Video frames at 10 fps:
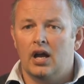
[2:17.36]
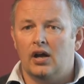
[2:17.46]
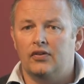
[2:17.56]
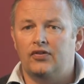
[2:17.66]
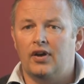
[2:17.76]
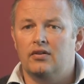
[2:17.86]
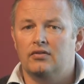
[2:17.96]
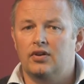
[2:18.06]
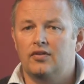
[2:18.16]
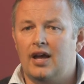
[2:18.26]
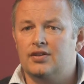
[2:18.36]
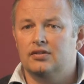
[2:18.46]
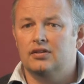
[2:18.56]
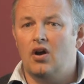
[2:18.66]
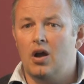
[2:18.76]
And so
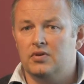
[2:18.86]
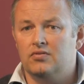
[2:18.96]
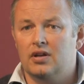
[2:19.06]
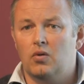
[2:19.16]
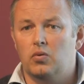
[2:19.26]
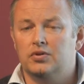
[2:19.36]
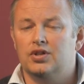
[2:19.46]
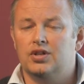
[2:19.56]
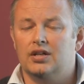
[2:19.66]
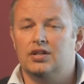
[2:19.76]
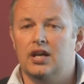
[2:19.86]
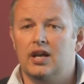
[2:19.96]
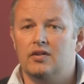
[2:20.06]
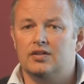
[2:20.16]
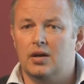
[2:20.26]
2009 was really a watershed
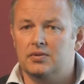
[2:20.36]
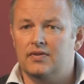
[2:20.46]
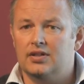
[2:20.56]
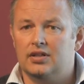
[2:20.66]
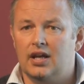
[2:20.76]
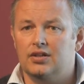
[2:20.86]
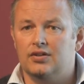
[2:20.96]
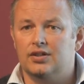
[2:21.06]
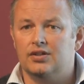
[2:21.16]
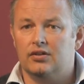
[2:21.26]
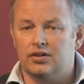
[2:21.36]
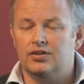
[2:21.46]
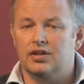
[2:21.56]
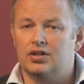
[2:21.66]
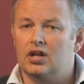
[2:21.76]
year in terms of internet
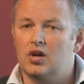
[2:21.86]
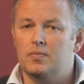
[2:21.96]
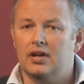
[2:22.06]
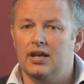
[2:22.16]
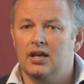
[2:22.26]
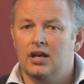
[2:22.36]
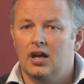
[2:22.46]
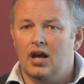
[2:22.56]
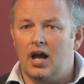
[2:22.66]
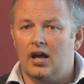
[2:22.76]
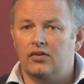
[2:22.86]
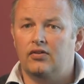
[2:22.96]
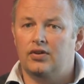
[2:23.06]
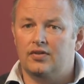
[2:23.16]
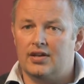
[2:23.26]
usage globally, and
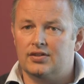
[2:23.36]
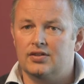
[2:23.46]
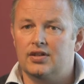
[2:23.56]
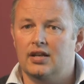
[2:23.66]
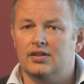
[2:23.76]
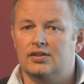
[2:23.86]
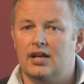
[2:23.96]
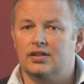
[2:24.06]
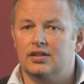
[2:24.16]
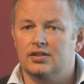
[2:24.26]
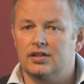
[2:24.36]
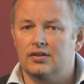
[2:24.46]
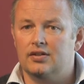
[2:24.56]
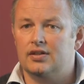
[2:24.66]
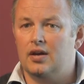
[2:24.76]
2010 is set to
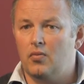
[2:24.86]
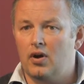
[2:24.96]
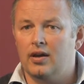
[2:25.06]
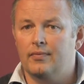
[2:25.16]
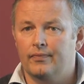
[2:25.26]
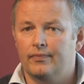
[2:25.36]
continue the same way.